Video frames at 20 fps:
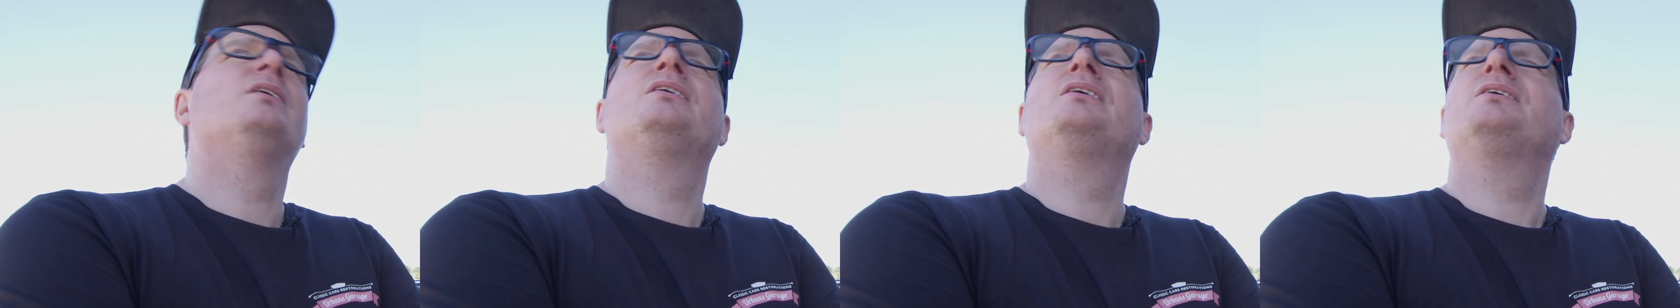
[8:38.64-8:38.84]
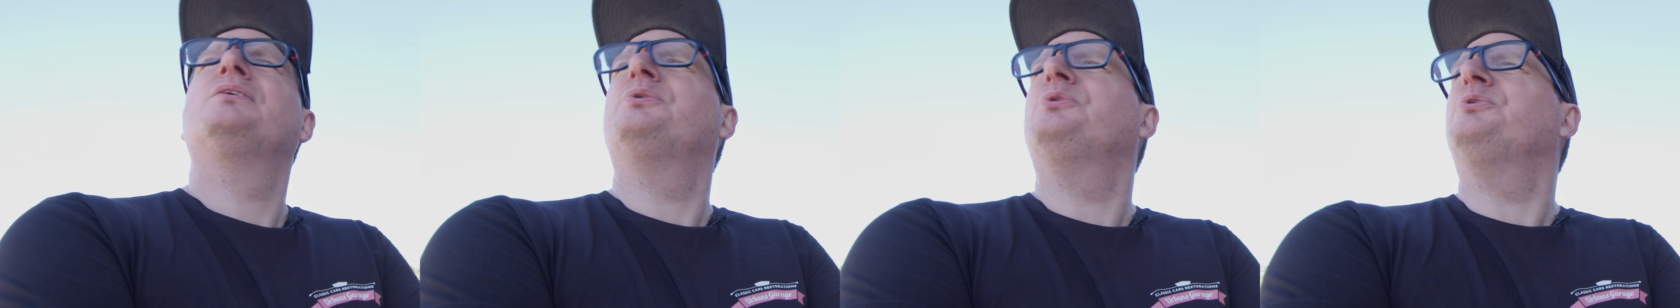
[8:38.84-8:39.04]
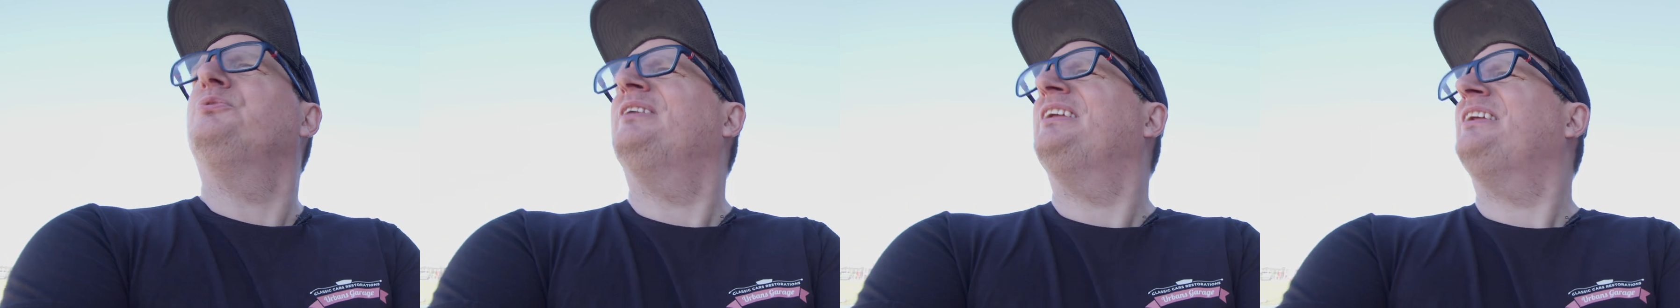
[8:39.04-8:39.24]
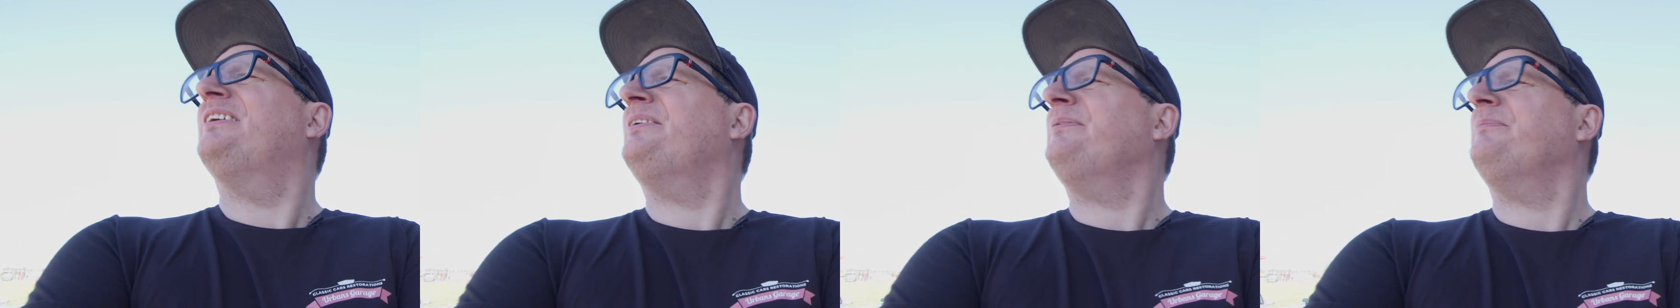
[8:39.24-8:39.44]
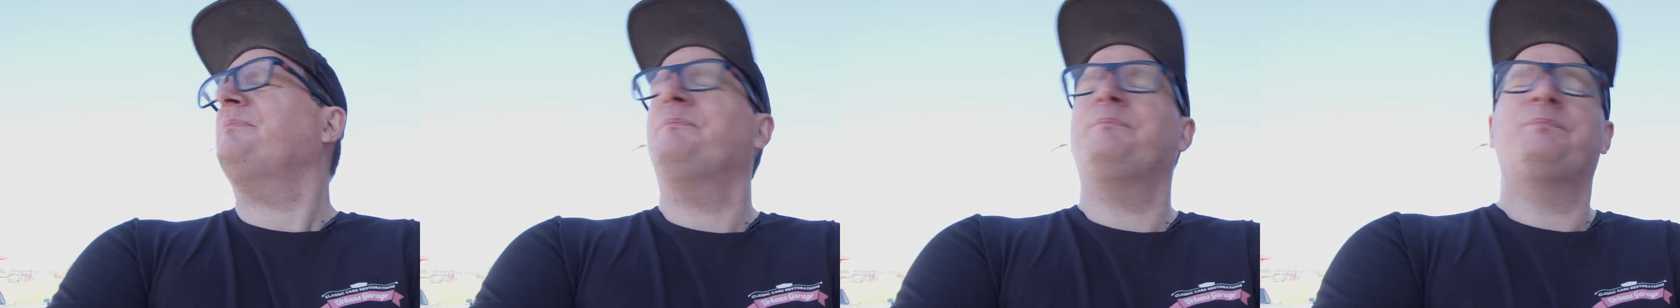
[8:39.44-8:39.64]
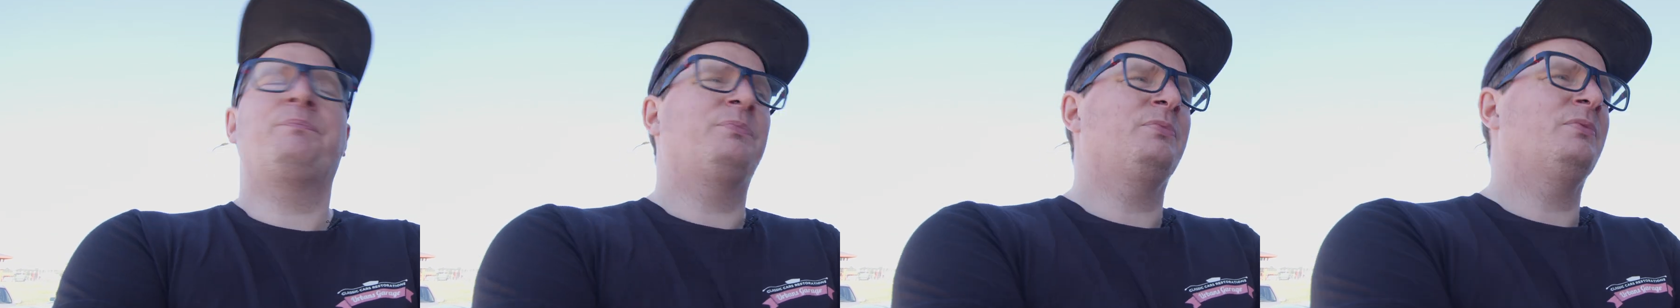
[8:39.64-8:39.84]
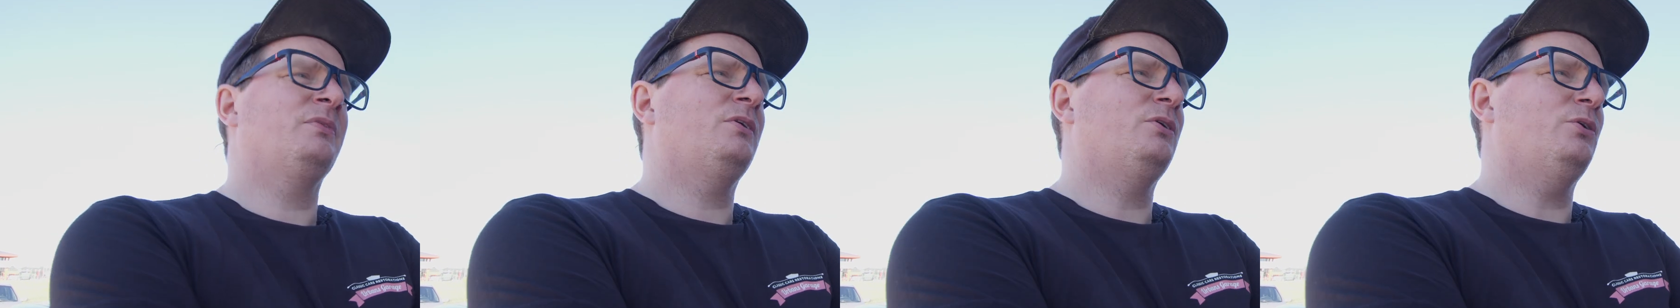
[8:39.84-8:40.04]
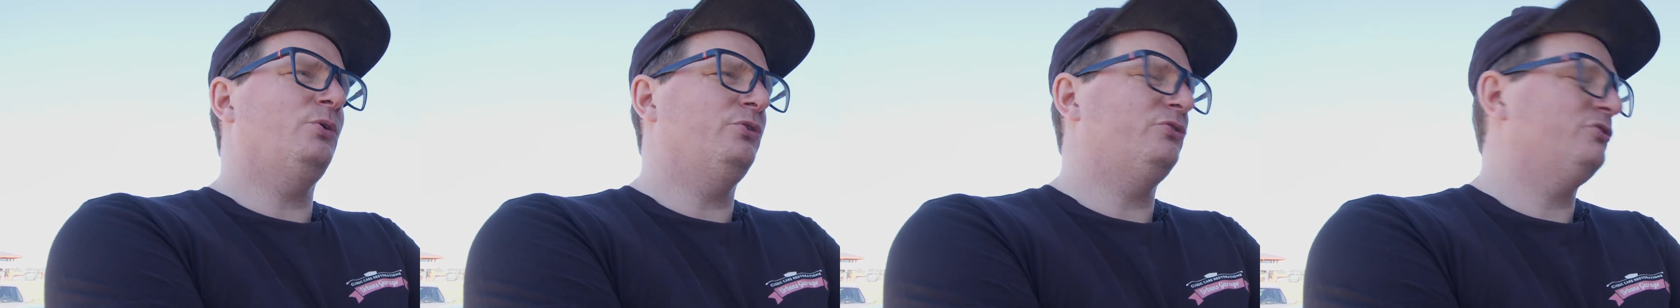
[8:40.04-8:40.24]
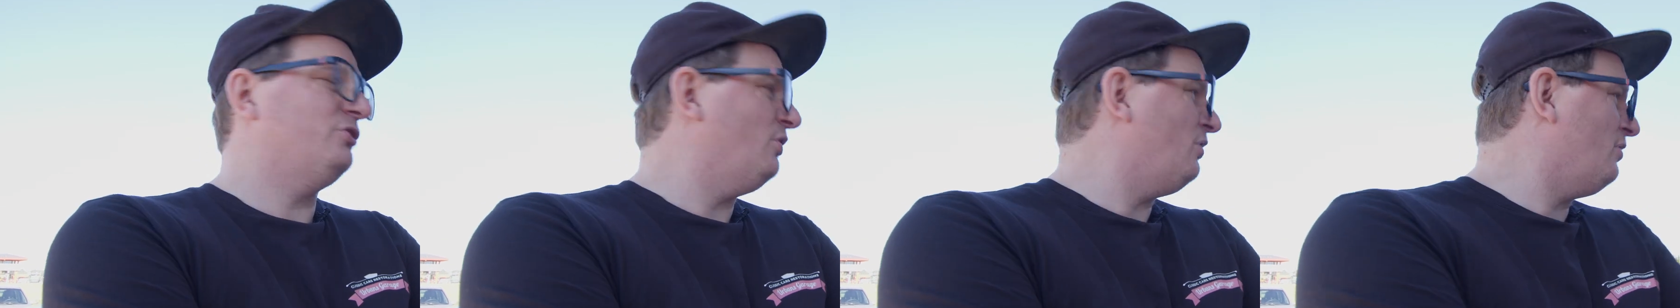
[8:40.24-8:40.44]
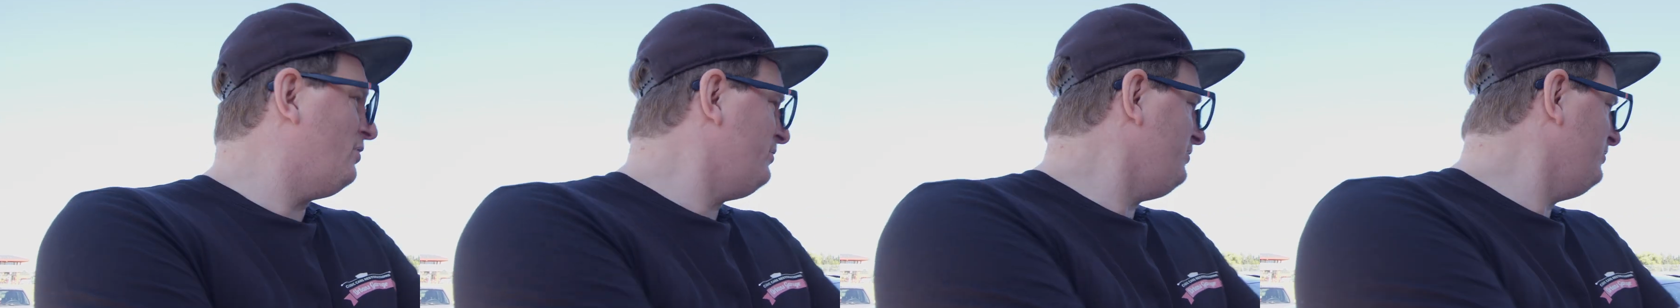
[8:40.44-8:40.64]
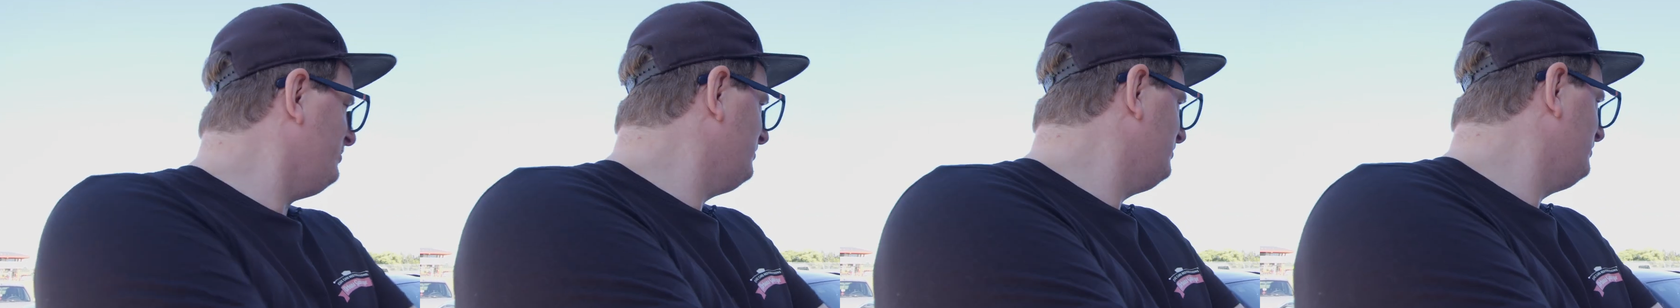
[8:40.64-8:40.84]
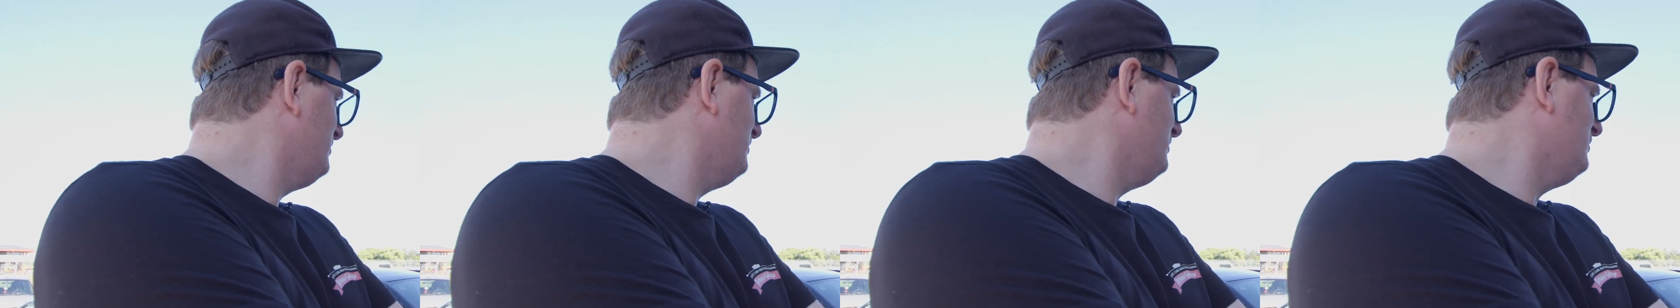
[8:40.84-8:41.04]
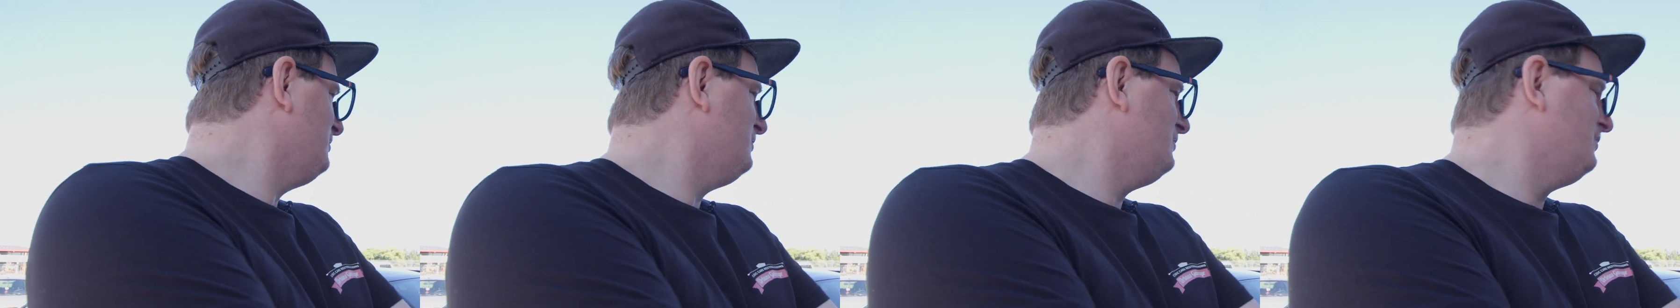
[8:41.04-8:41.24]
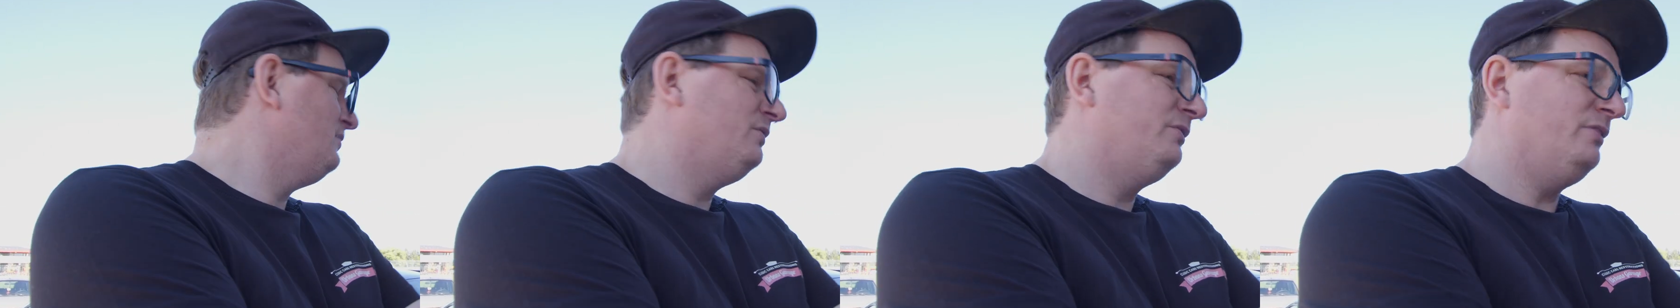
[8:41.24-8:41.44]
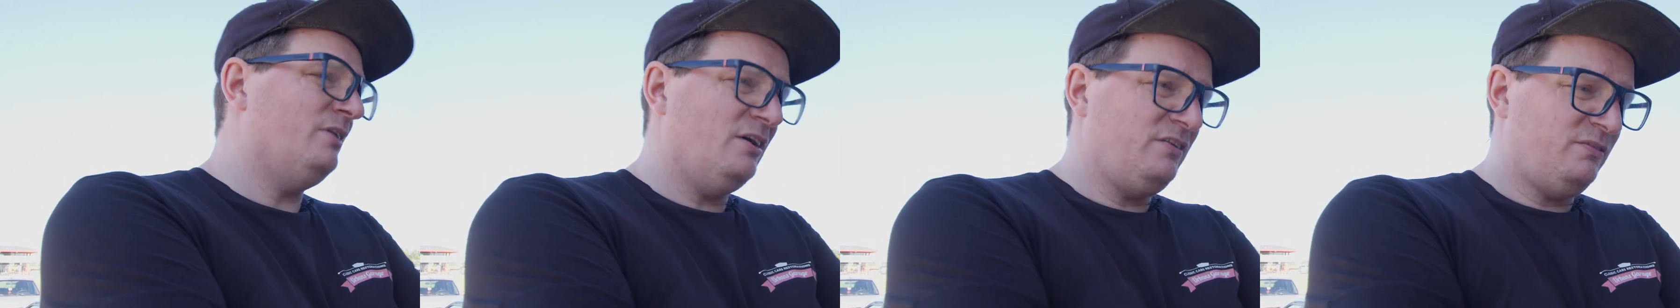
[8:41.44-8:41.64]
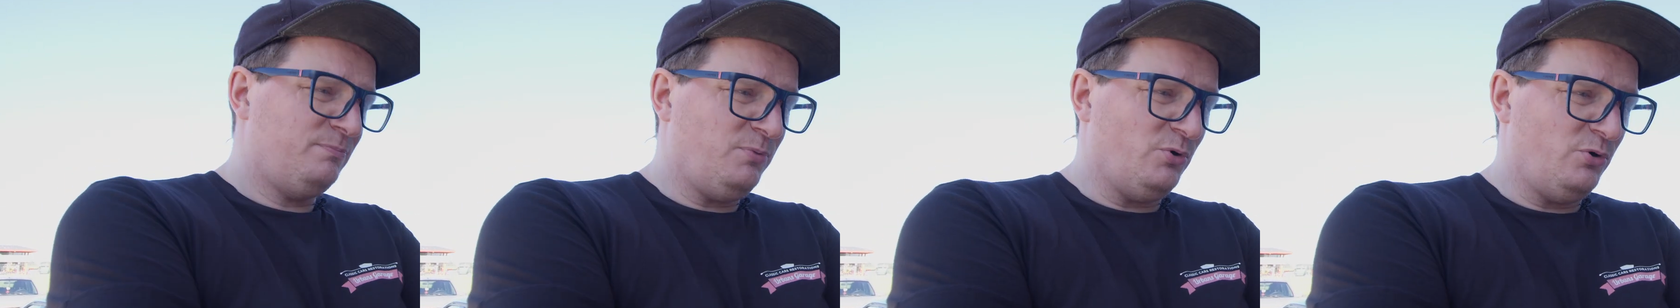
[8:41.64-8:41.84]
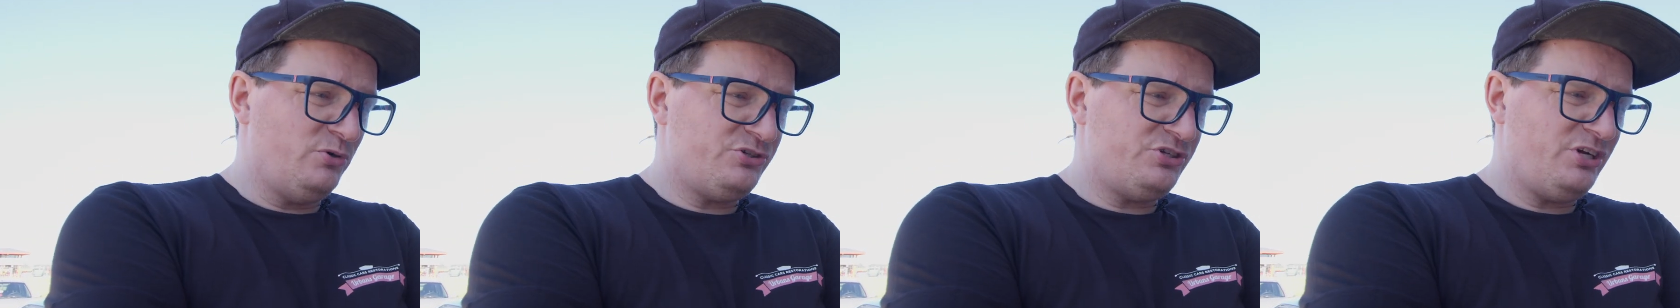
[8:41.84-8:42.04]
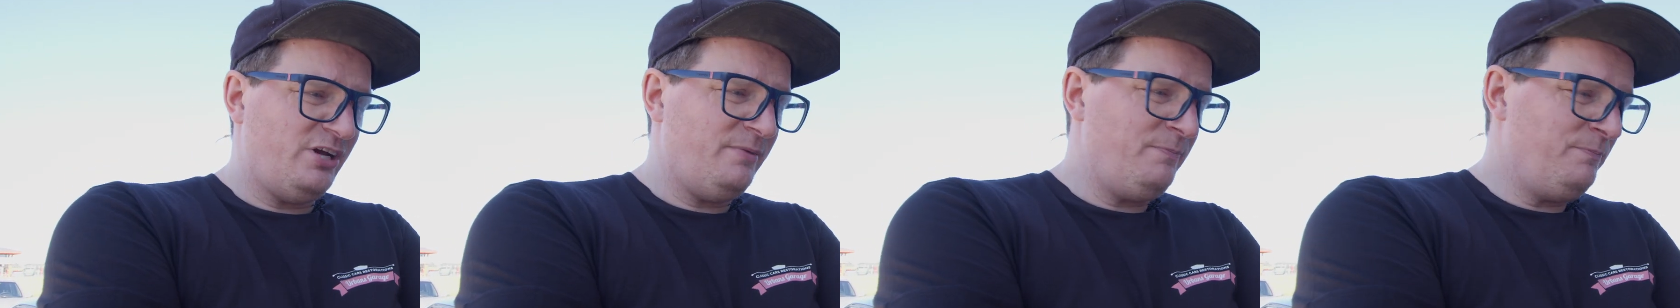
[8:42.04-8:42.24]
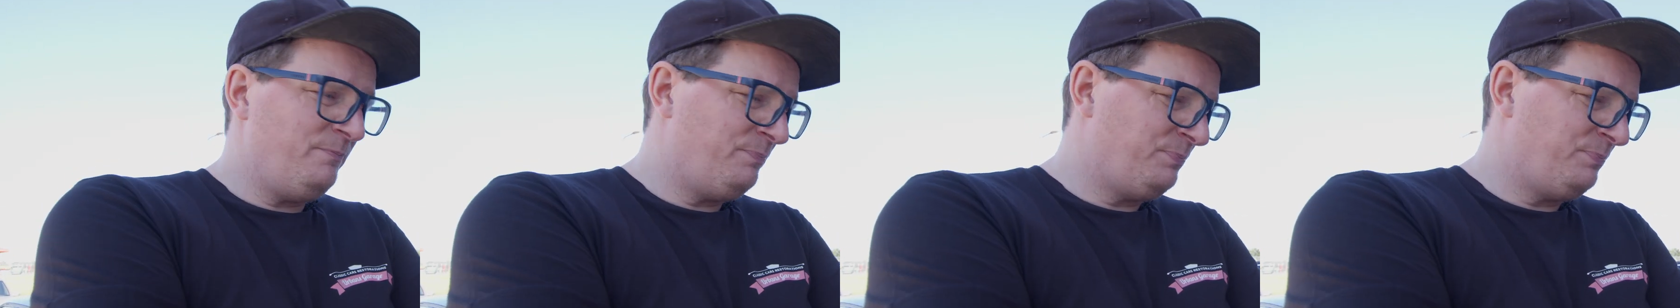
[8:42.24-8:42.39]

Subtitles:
Good weather, good car, nice Porsche,